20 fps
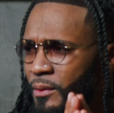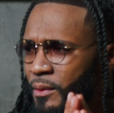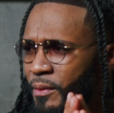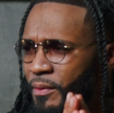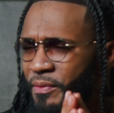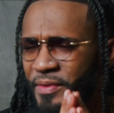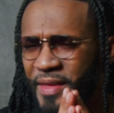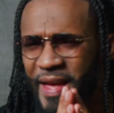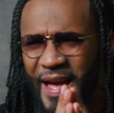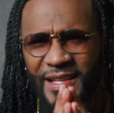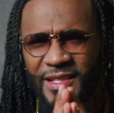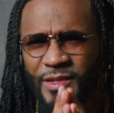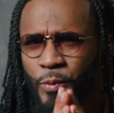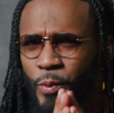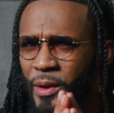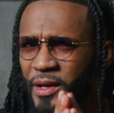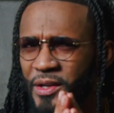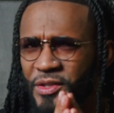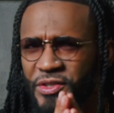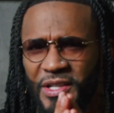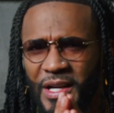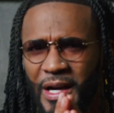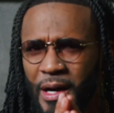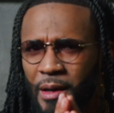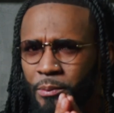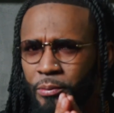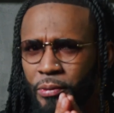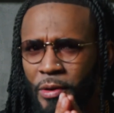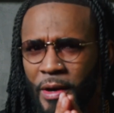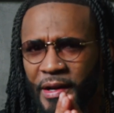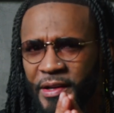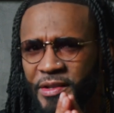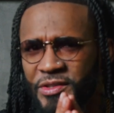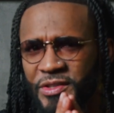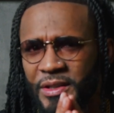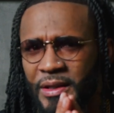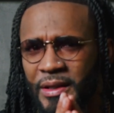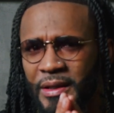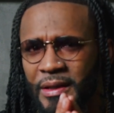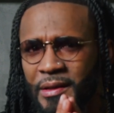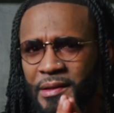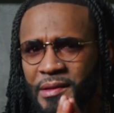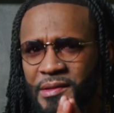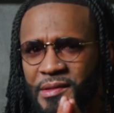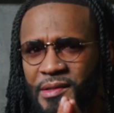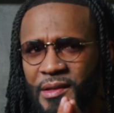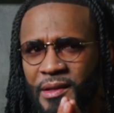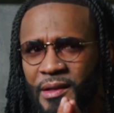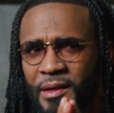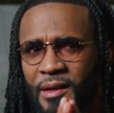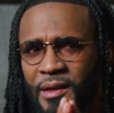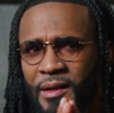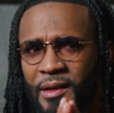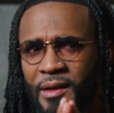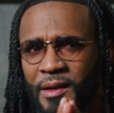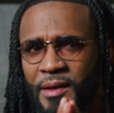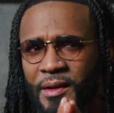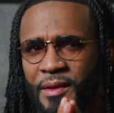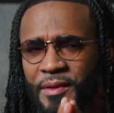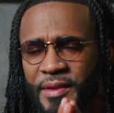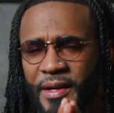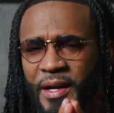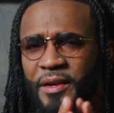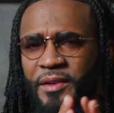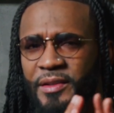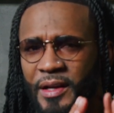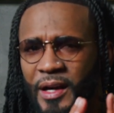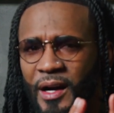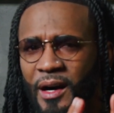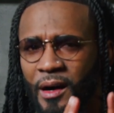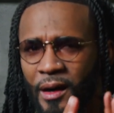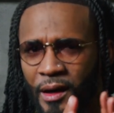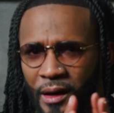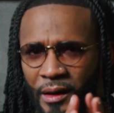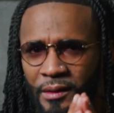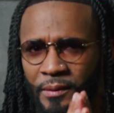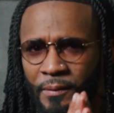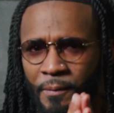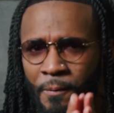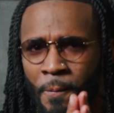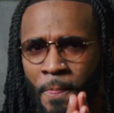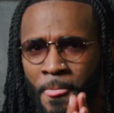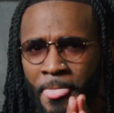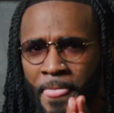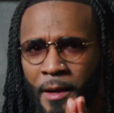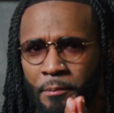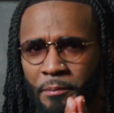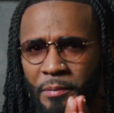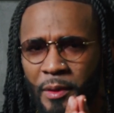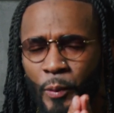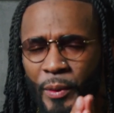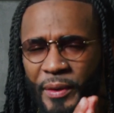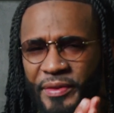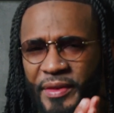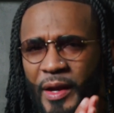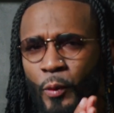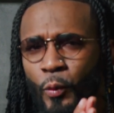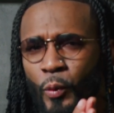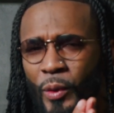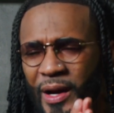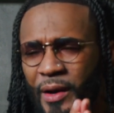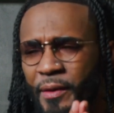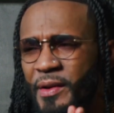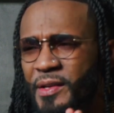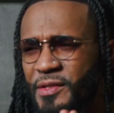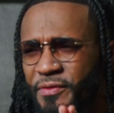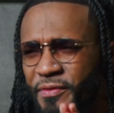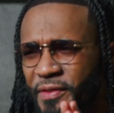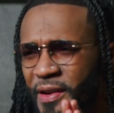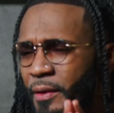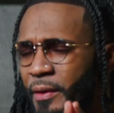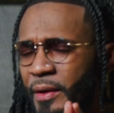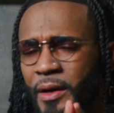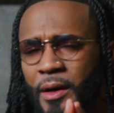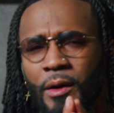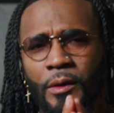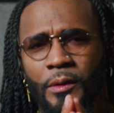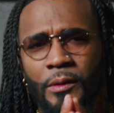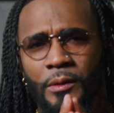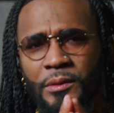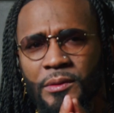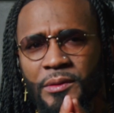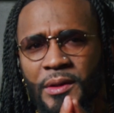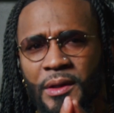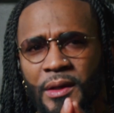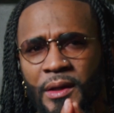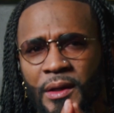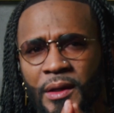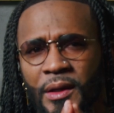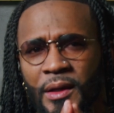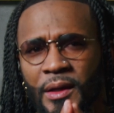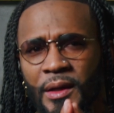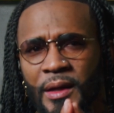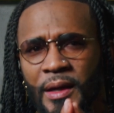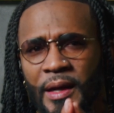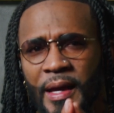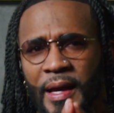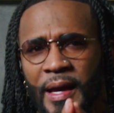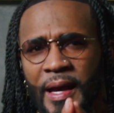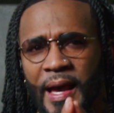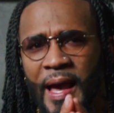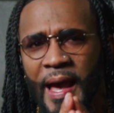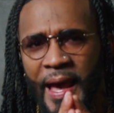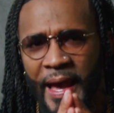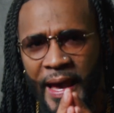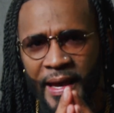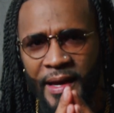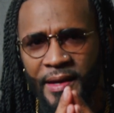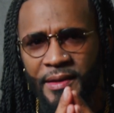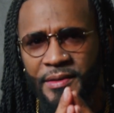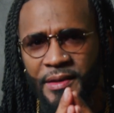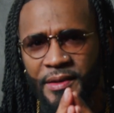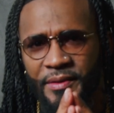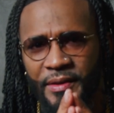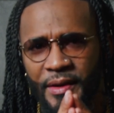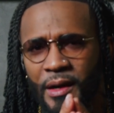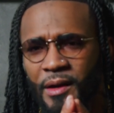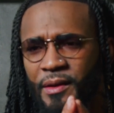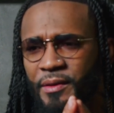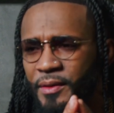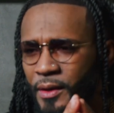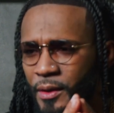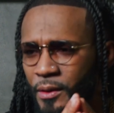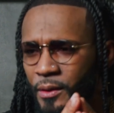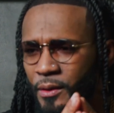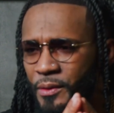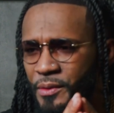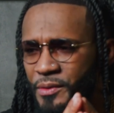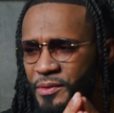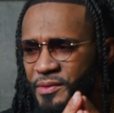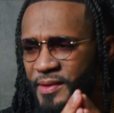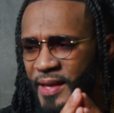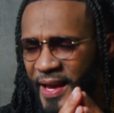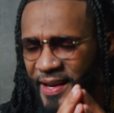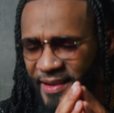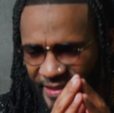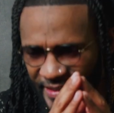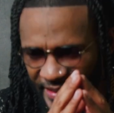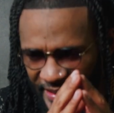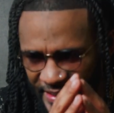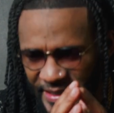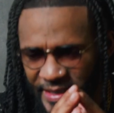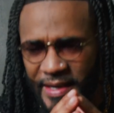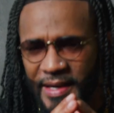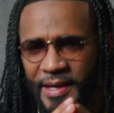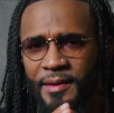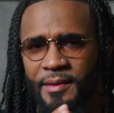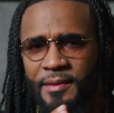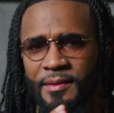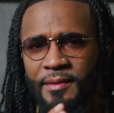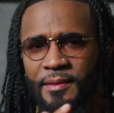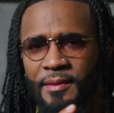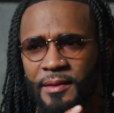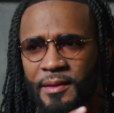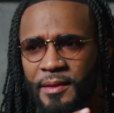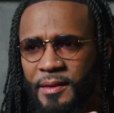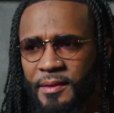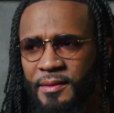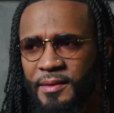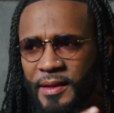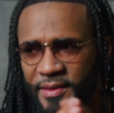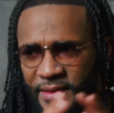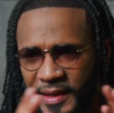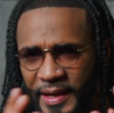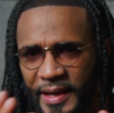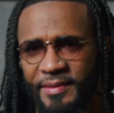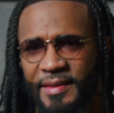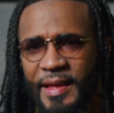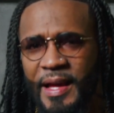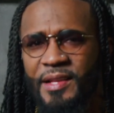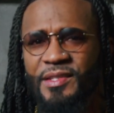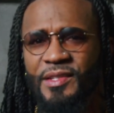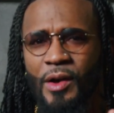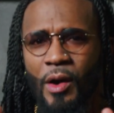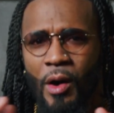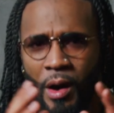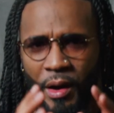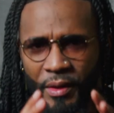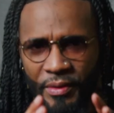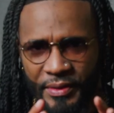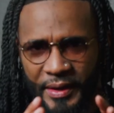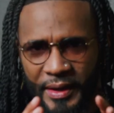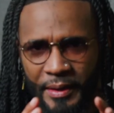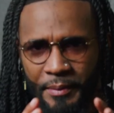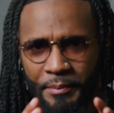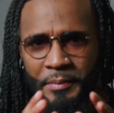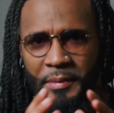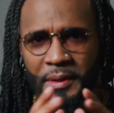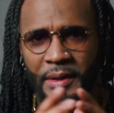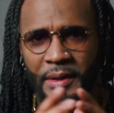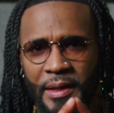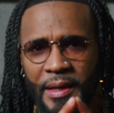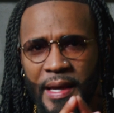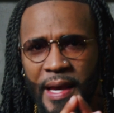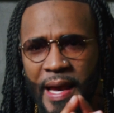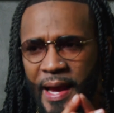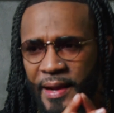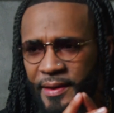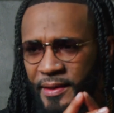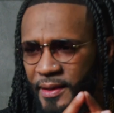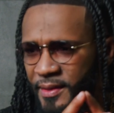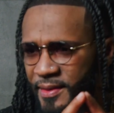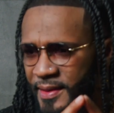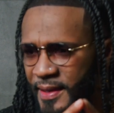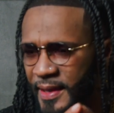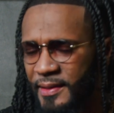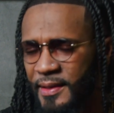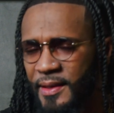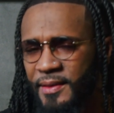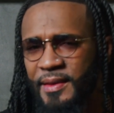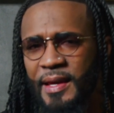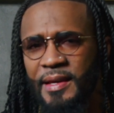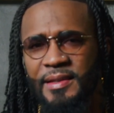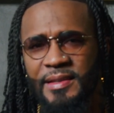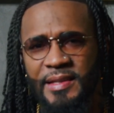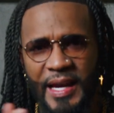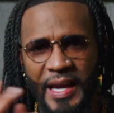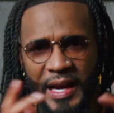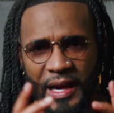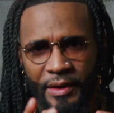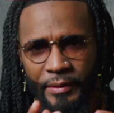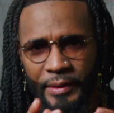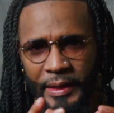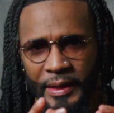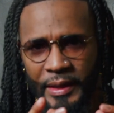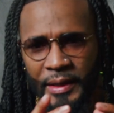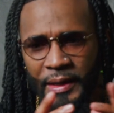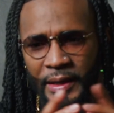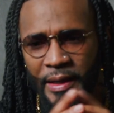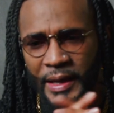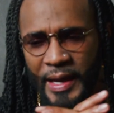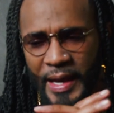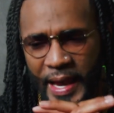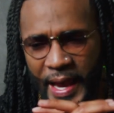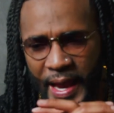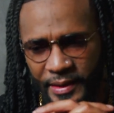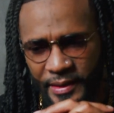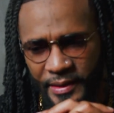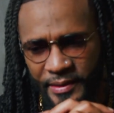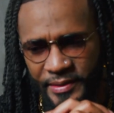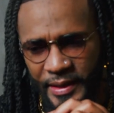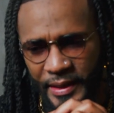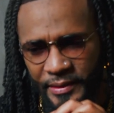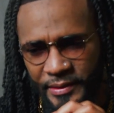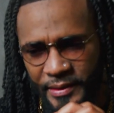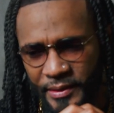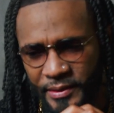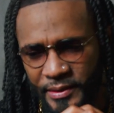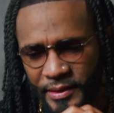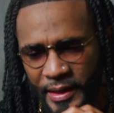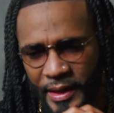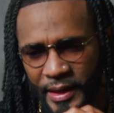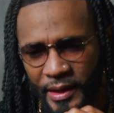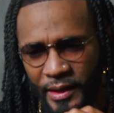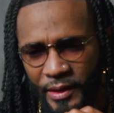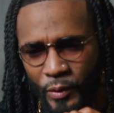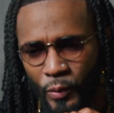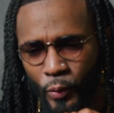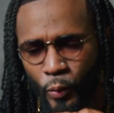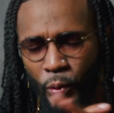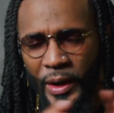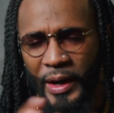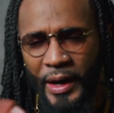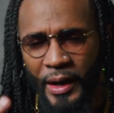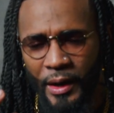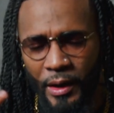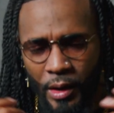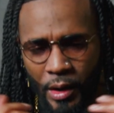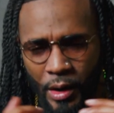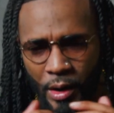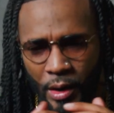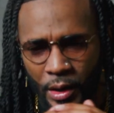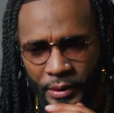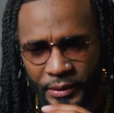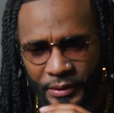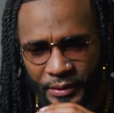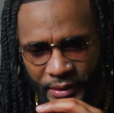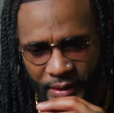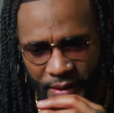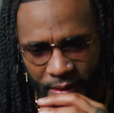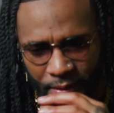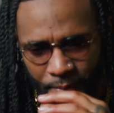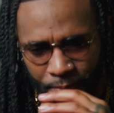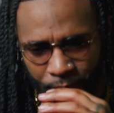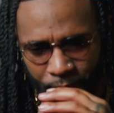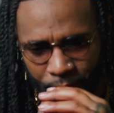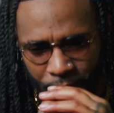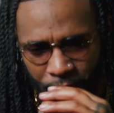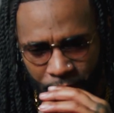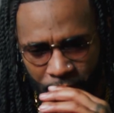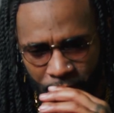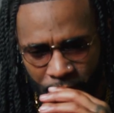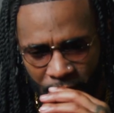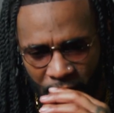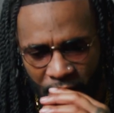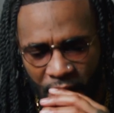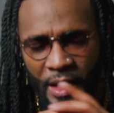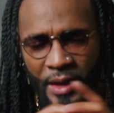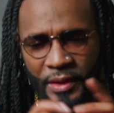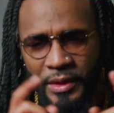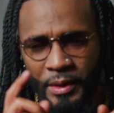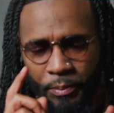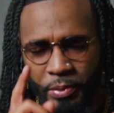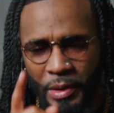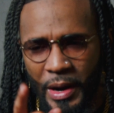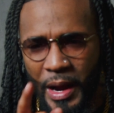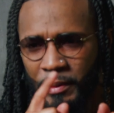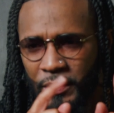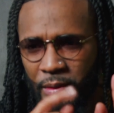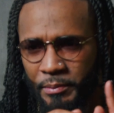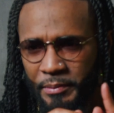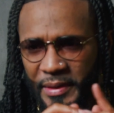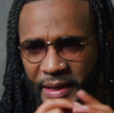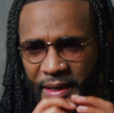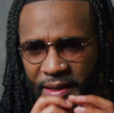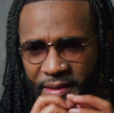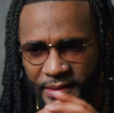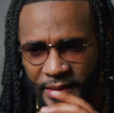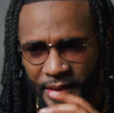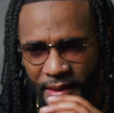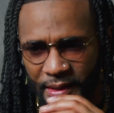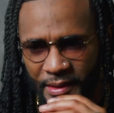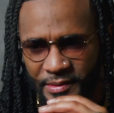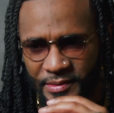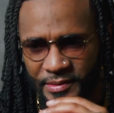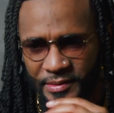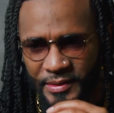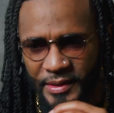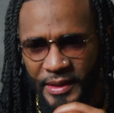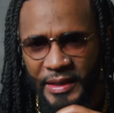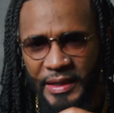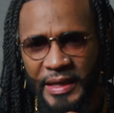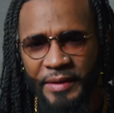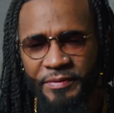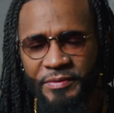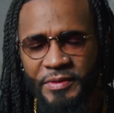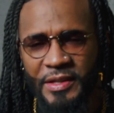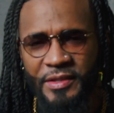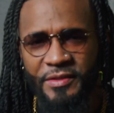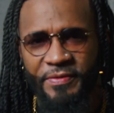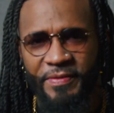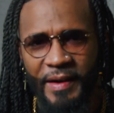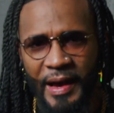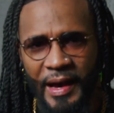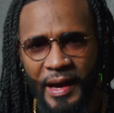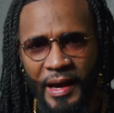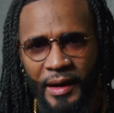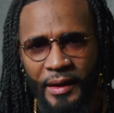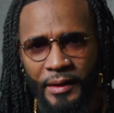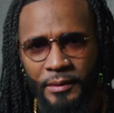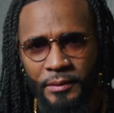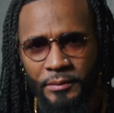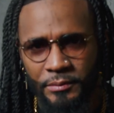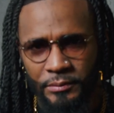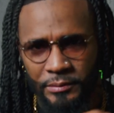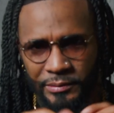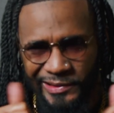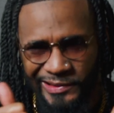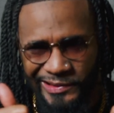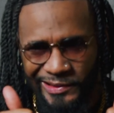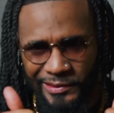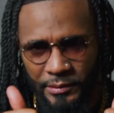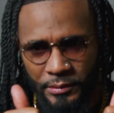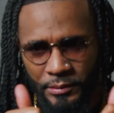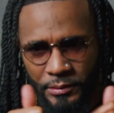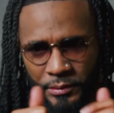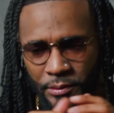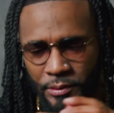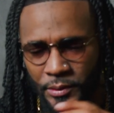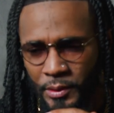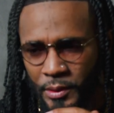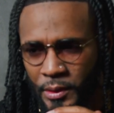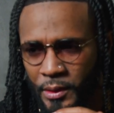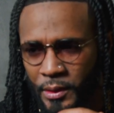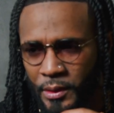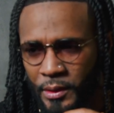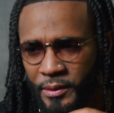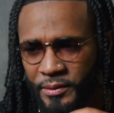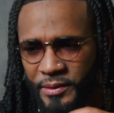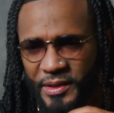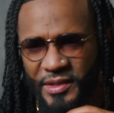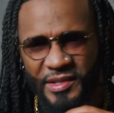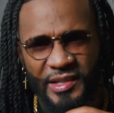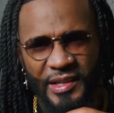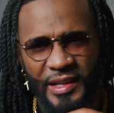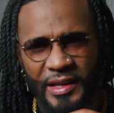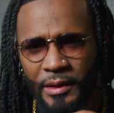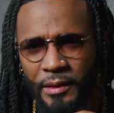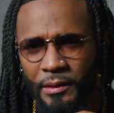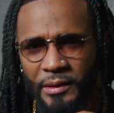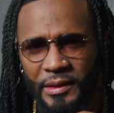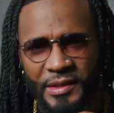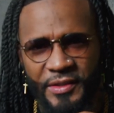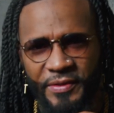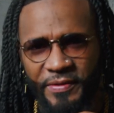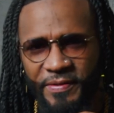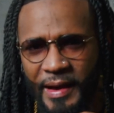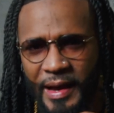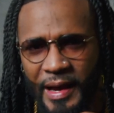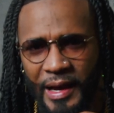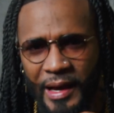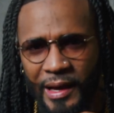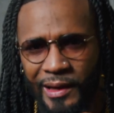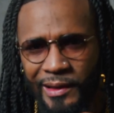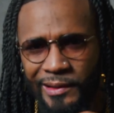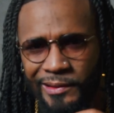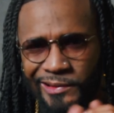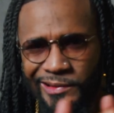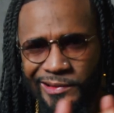That's what a child prodigy is. They're young, but what they wear is very old. And there are those that need the thing that's on them and the thing that they carry and the thing that they wear on them. The problem is the gift is fine. The skill is fine.